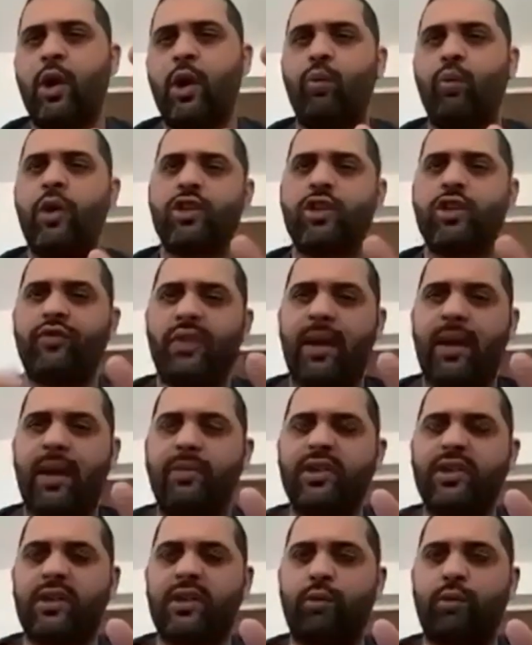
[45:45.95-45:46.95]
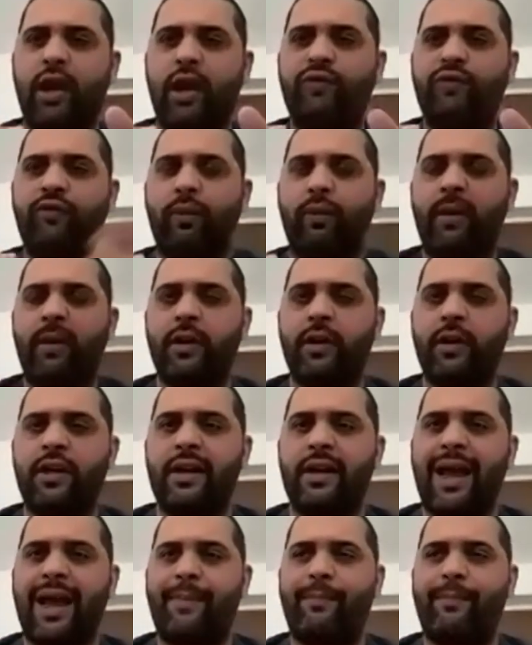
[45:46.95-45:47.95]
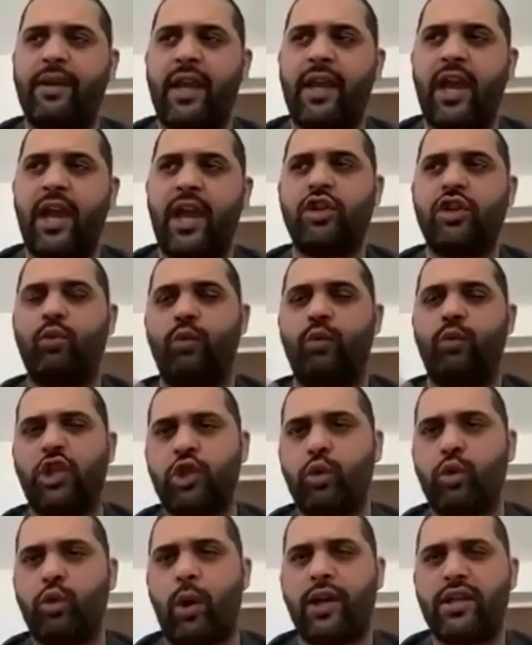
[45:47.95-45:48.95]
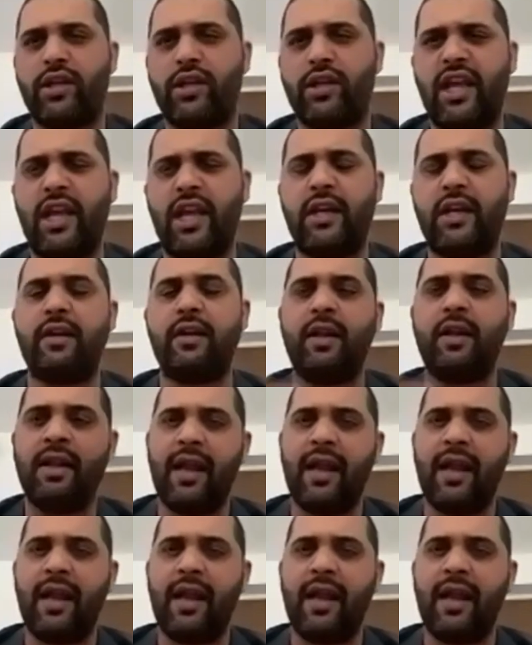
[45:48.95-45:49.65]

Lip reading: Which of them is right for my particular application? Which do I need?